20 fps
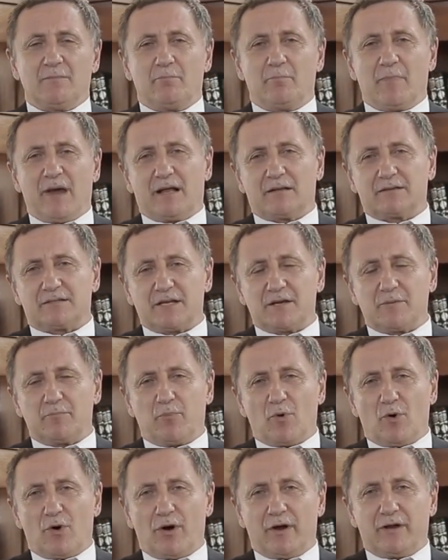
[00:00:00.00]
melting
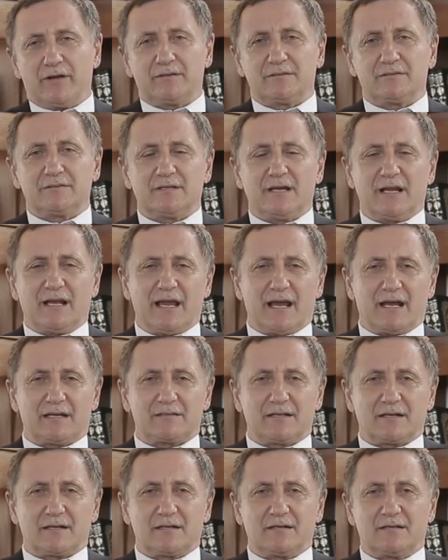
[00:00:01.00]
point,
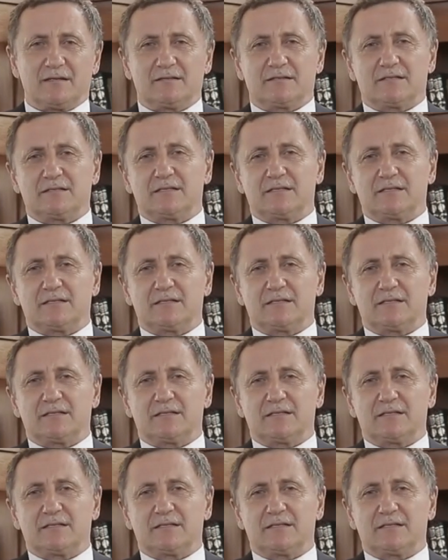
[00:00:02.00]
electrical